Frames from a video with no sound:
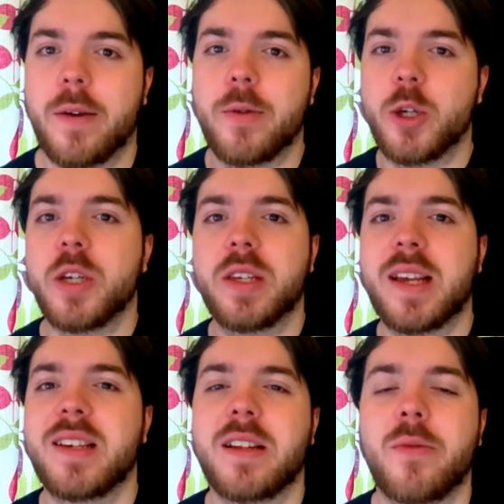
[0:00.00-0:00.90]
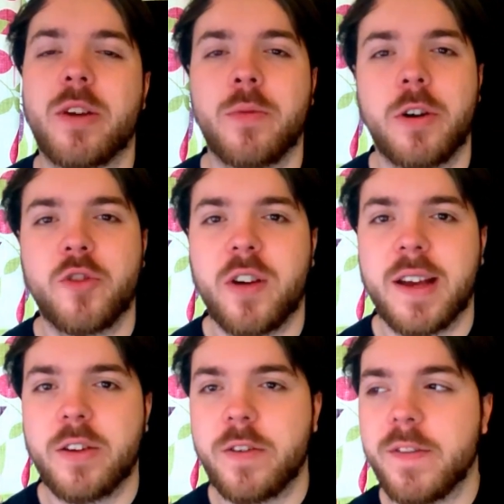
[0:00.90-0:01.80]
which is exactly what you want to try
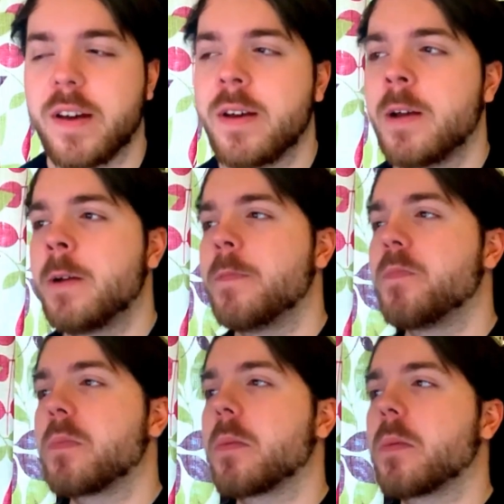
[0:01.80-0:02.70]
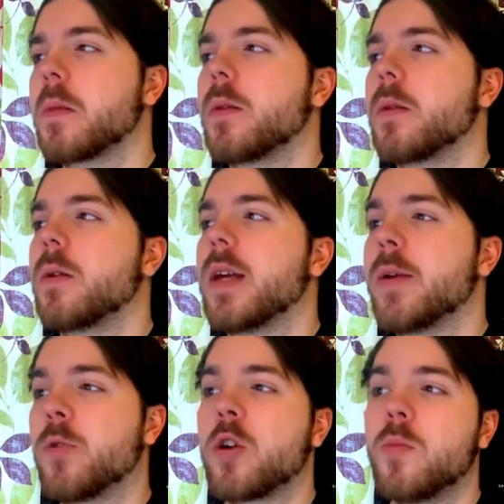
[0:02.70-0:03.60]
and cover. It will
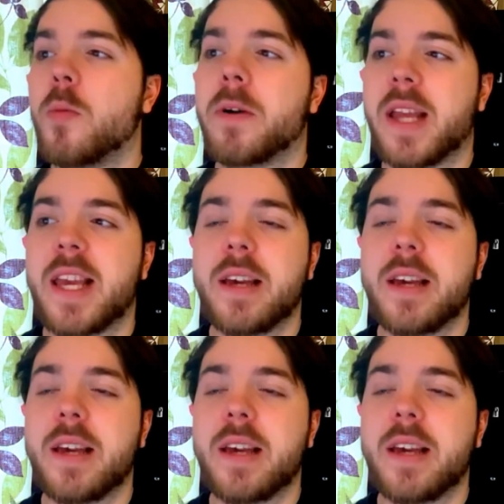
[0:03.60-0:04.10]
come up on here,